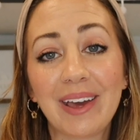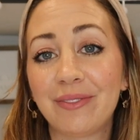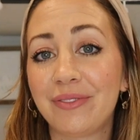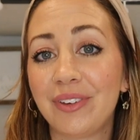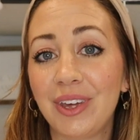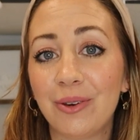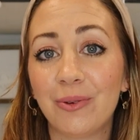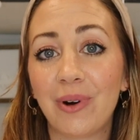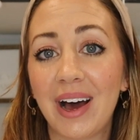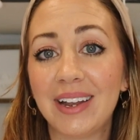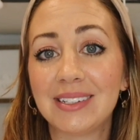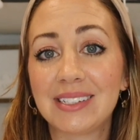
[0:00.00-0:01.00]
if you
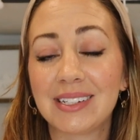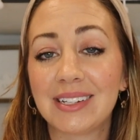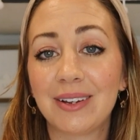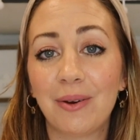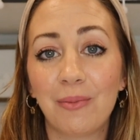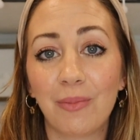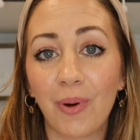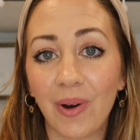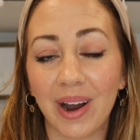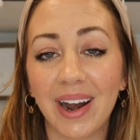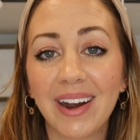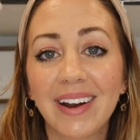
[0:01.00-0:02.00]
want
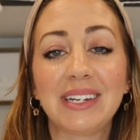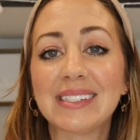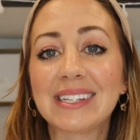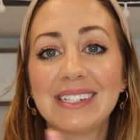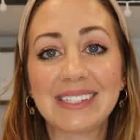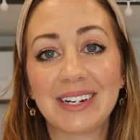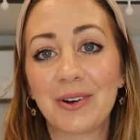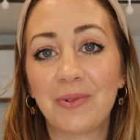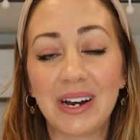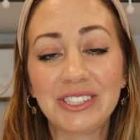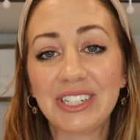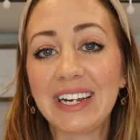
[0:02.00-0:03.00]
more, please consider
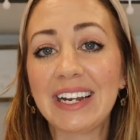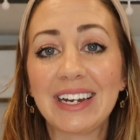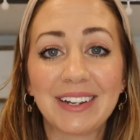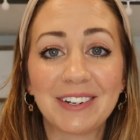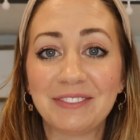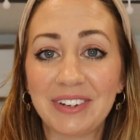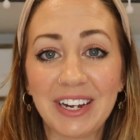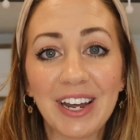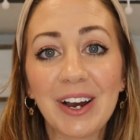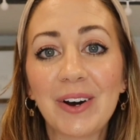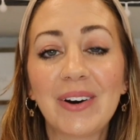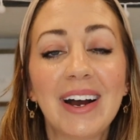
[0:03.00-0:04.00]
watching another
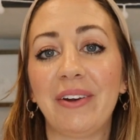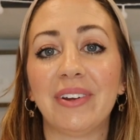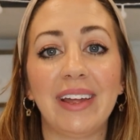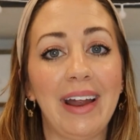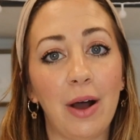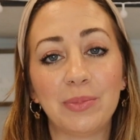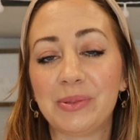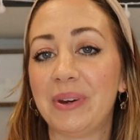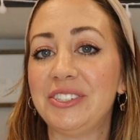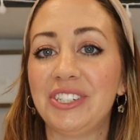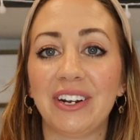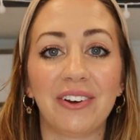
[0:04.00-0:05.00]
video. That really helps
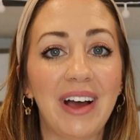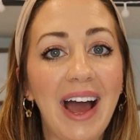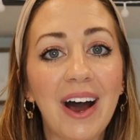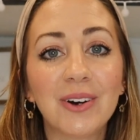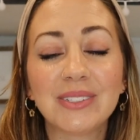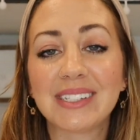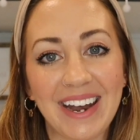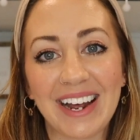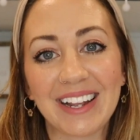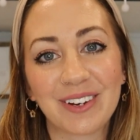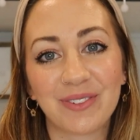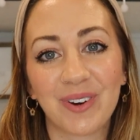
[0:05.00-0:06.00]
my channel out, and
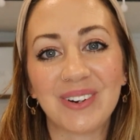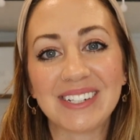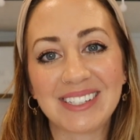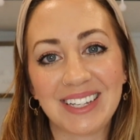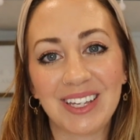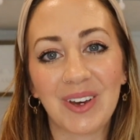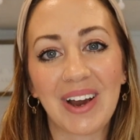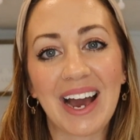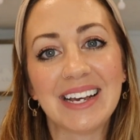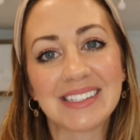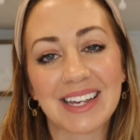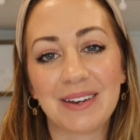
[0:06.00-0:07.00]
I look forward to seeing you
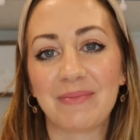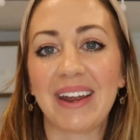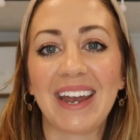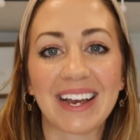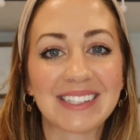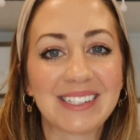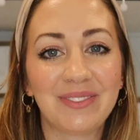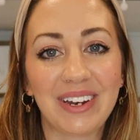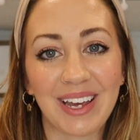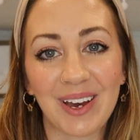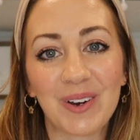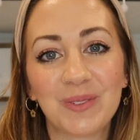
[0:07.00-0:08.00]
guys in my next
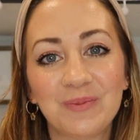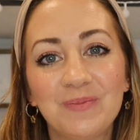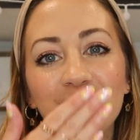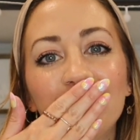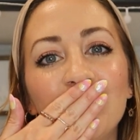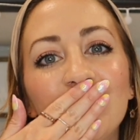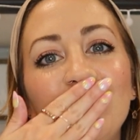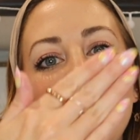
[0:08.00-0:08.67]
video. Summer